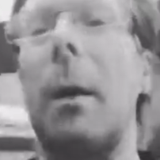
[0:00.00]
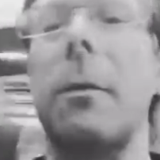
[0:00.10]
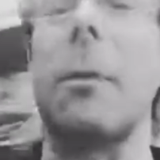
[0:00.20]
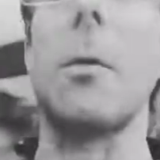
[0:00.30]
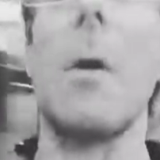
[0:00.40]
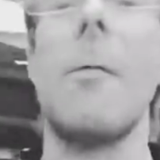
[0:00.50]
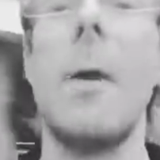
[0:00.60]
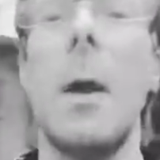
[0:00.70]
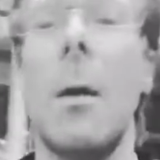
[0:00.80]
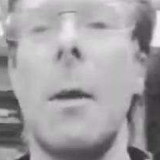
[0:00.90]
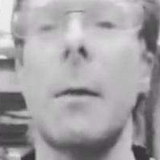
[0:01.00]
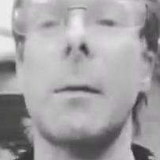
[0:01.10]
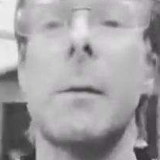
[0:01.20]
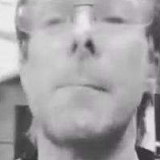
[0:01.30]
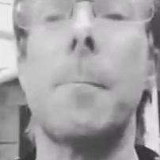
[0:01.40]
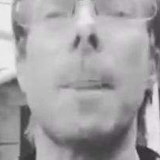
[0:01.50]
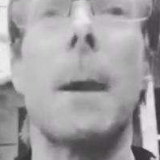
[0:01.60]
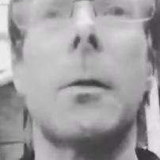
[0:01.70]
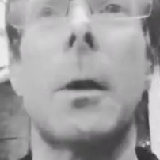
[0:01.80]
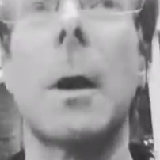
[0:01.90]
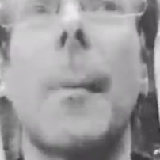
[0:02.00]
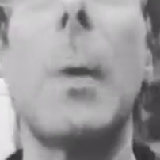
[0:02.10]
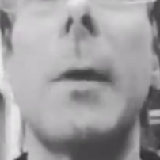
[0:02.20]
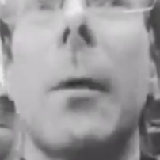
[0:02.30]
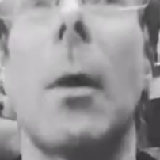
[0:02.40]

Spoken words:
I just thought I'd video this. A couple of weeks